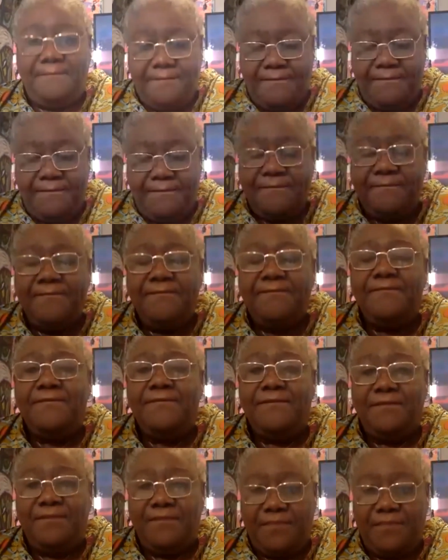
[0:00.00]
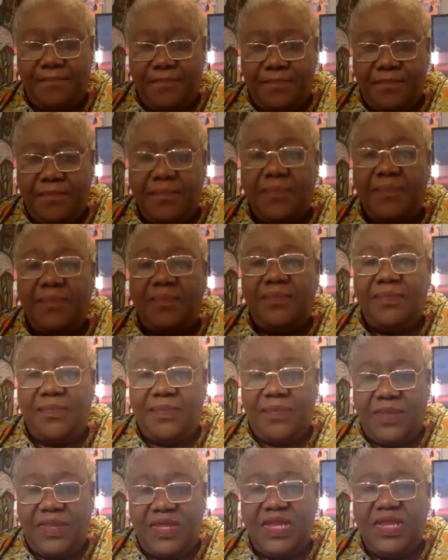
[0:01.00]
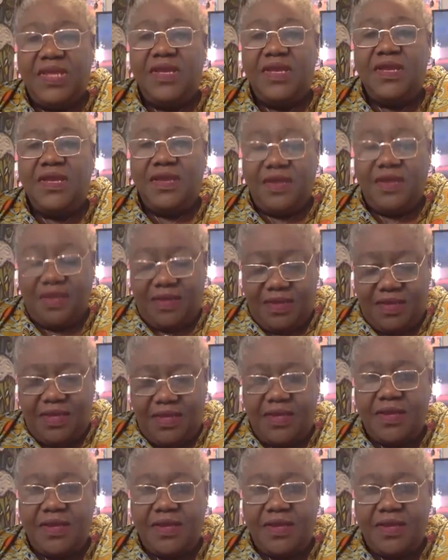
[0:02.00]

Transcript: take their ports, they would privatize everything and take